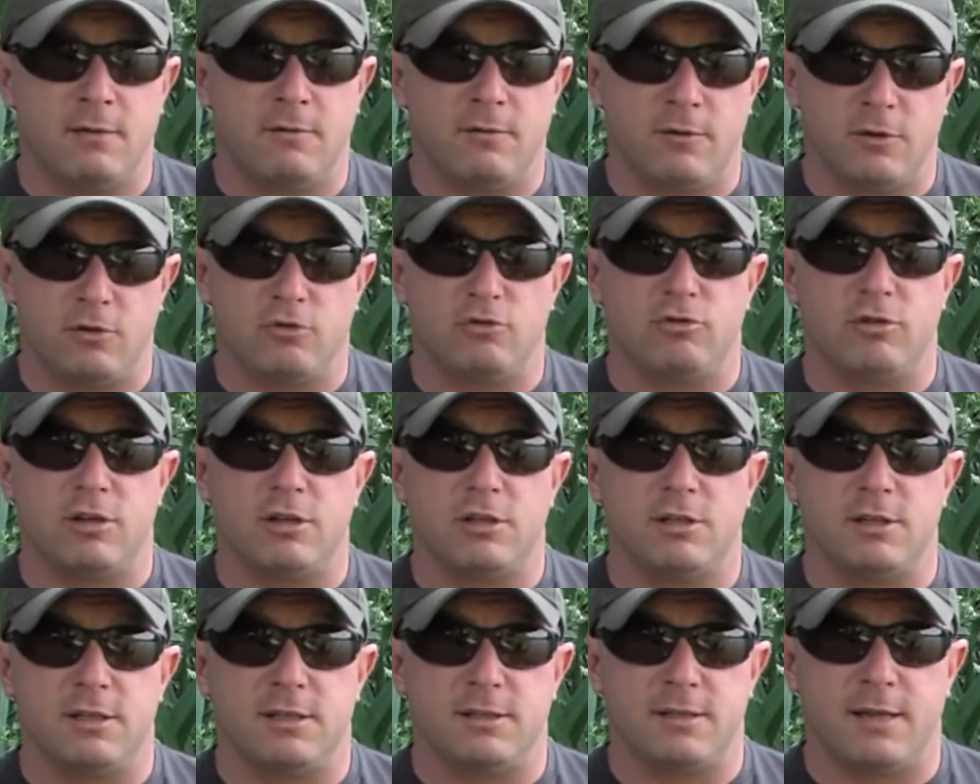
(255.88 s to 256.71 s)
for the
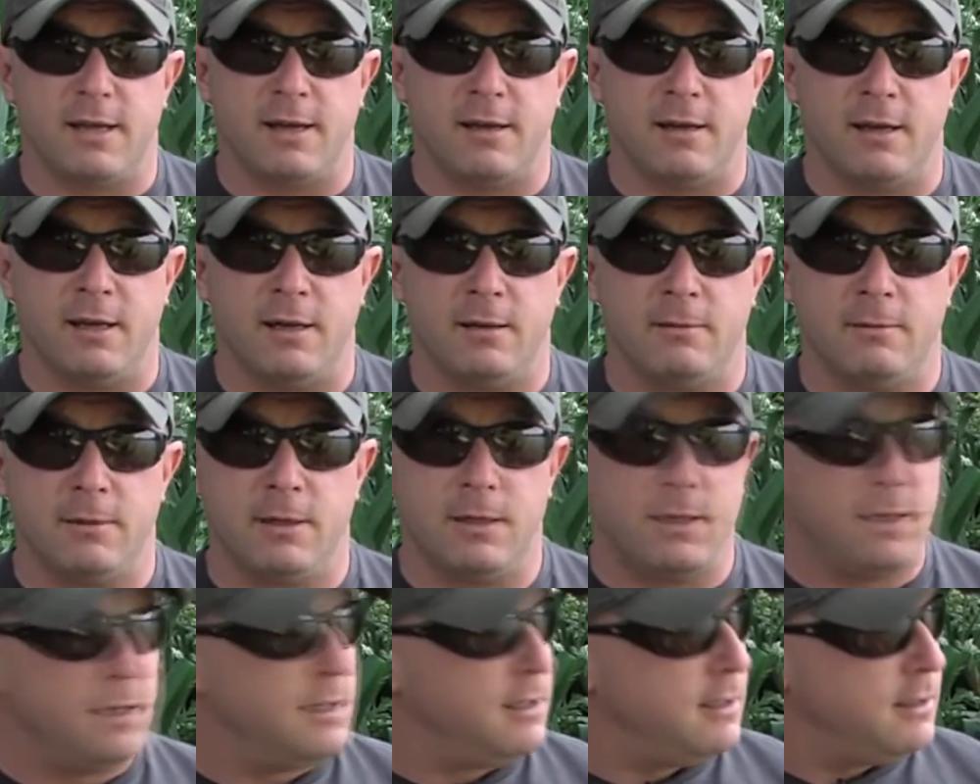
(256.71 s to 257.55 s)
traditionalists out there.
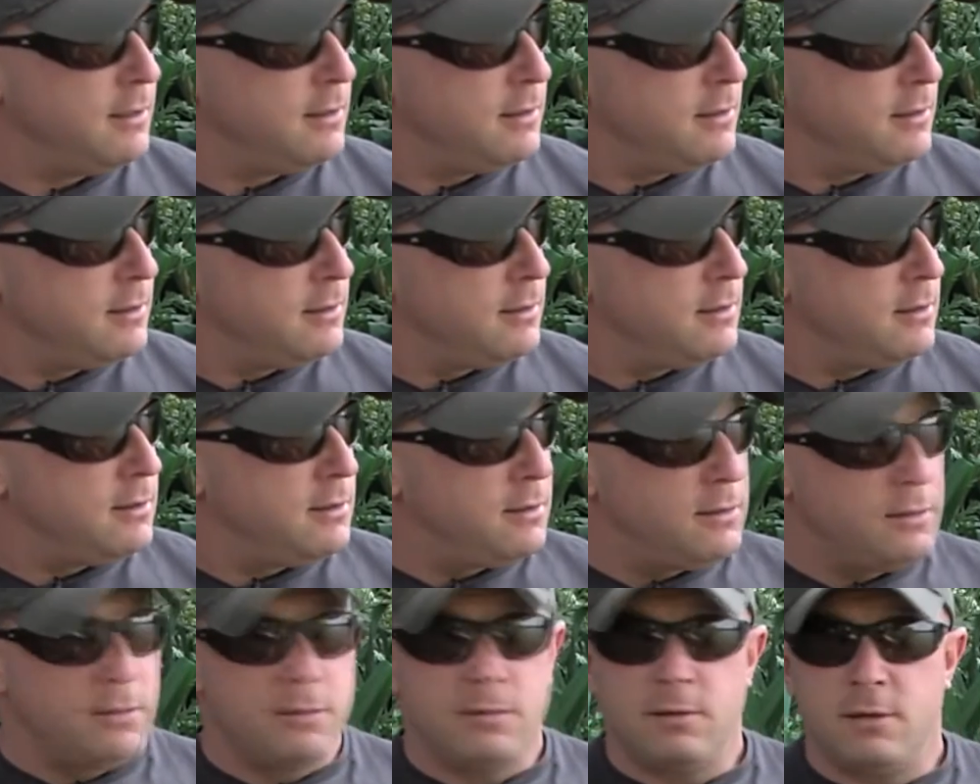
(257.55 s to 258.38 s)

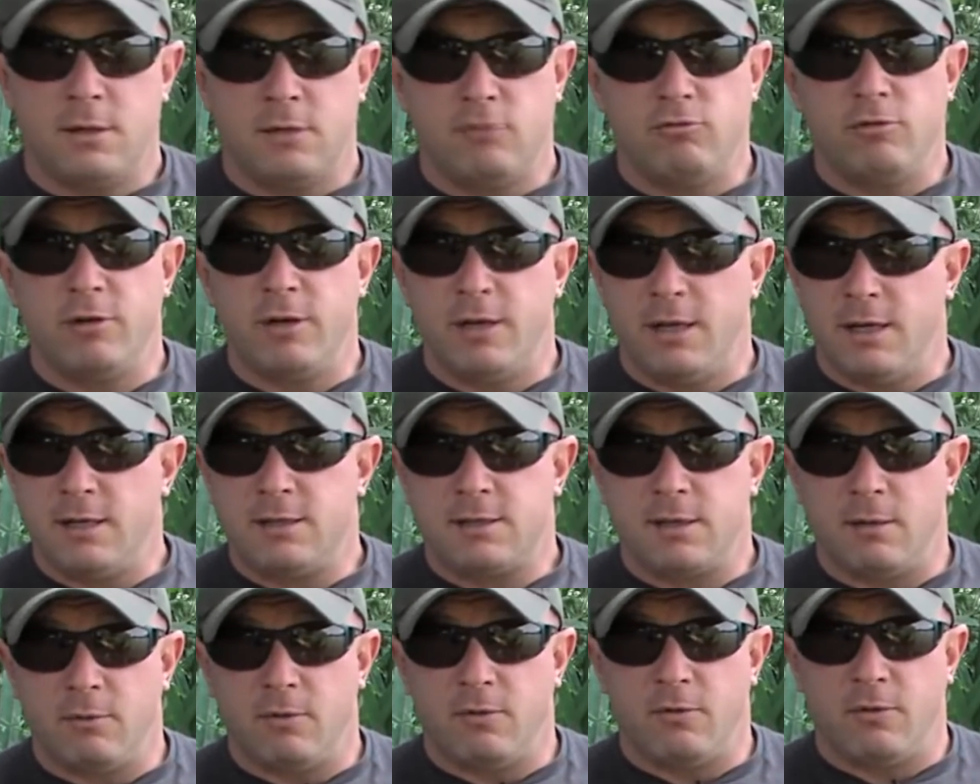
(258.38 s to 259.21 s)
There really is
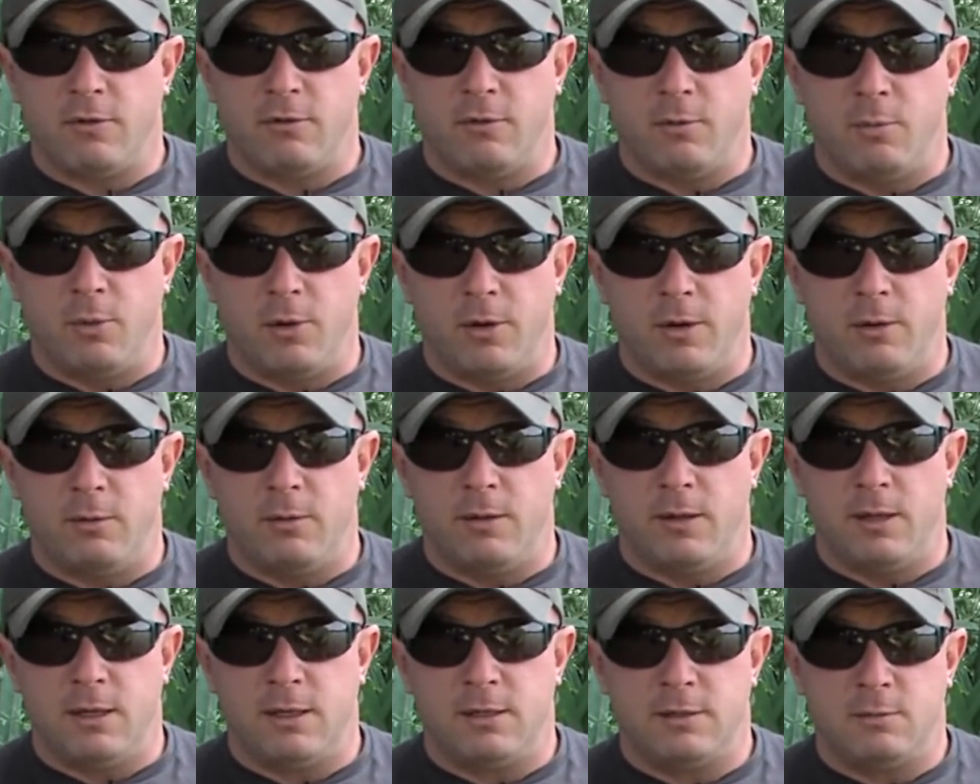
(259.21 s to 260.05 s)
something for everybody
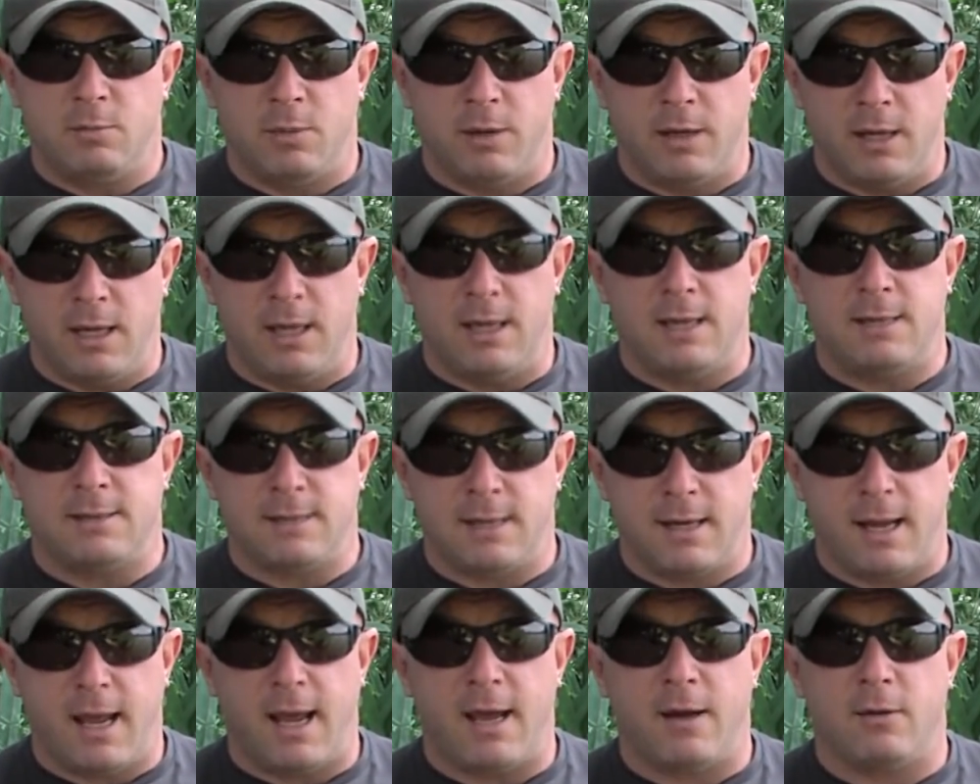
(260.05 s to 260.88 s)
with this, but it is
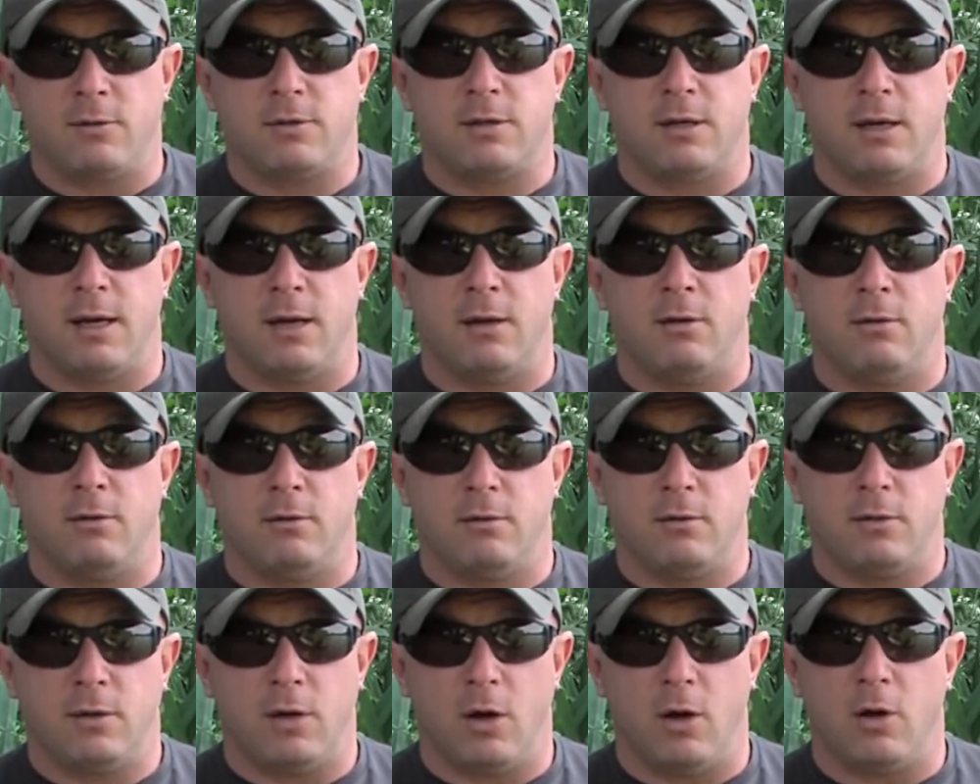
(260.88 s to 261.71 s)
an out and out
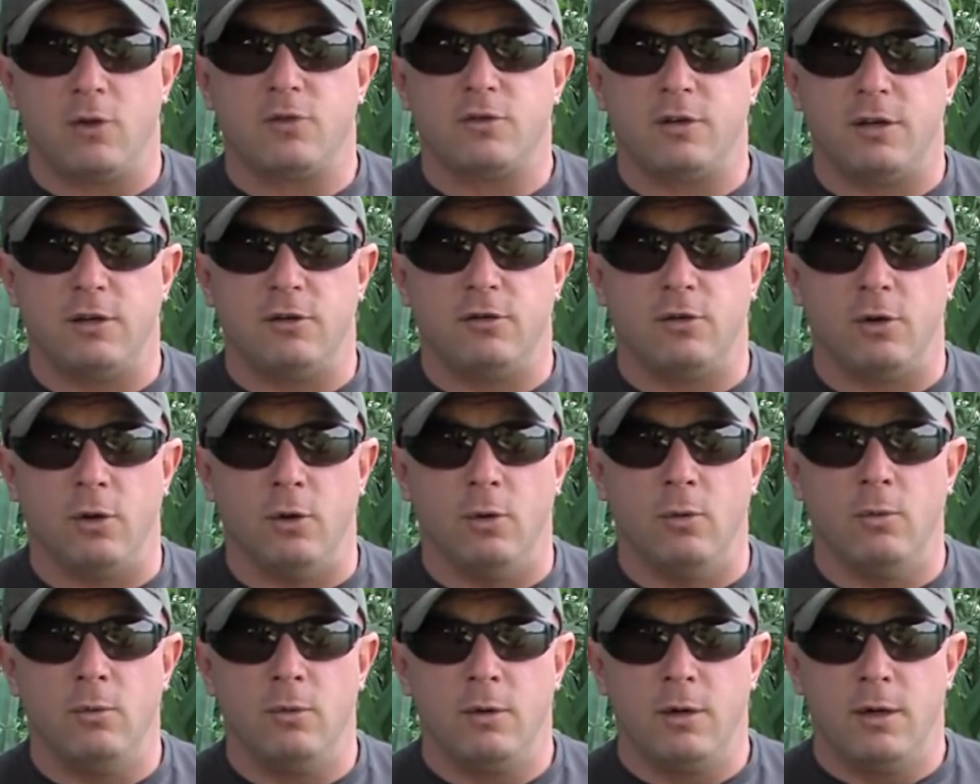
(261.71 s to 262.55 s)
casting
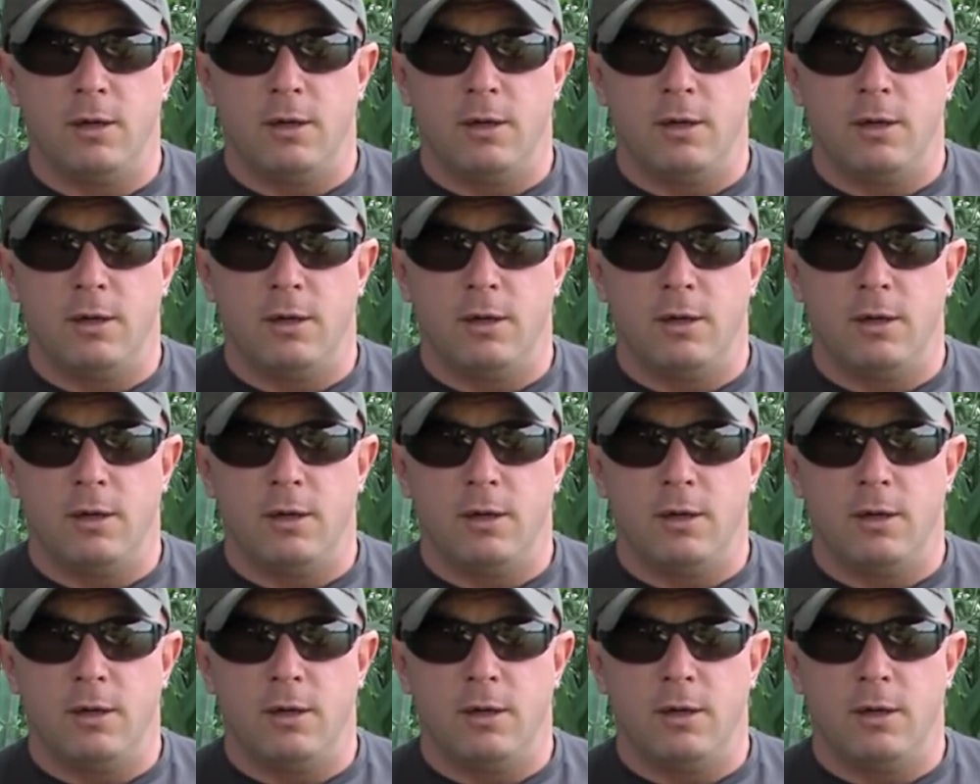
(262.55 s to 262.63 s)
tool.